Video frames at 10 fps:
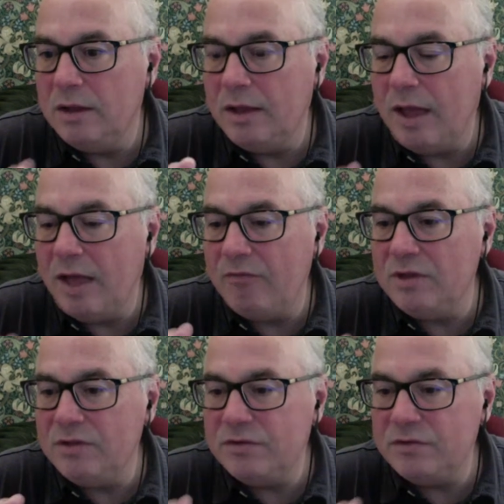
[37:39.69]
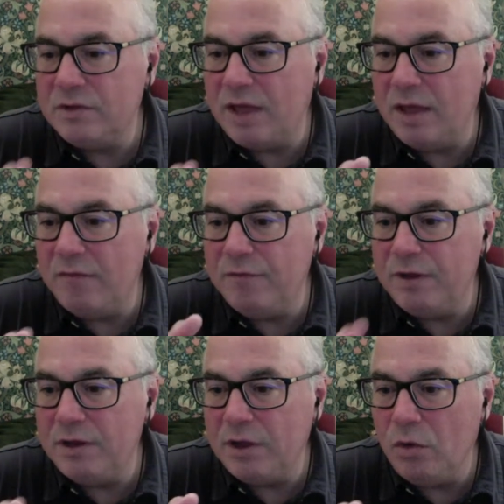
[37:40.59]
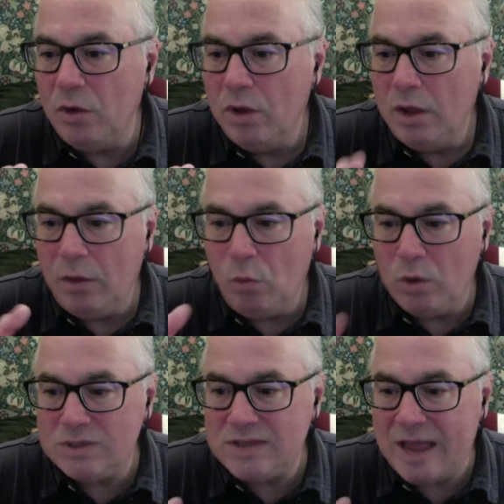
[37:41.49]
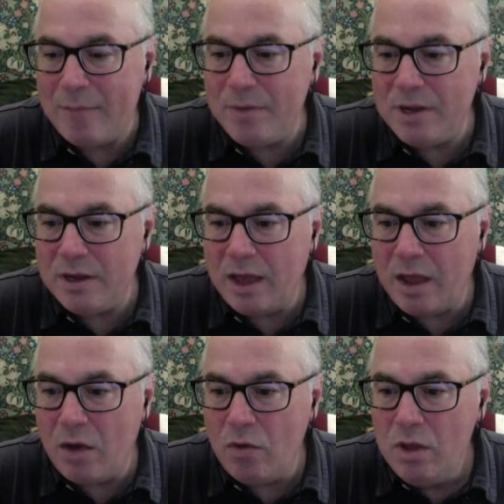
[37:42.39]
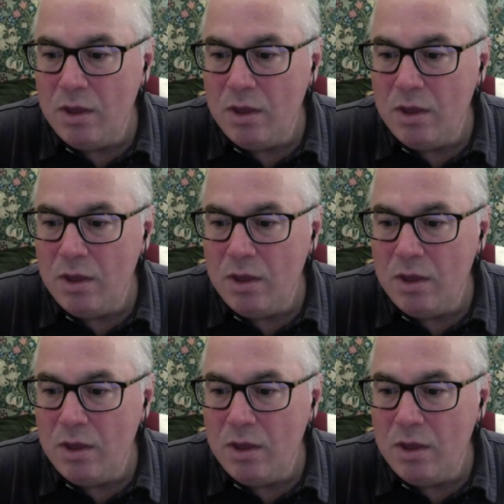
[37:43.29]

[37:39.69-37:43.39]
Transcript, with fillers: Have a listen to that video. And what's happening now?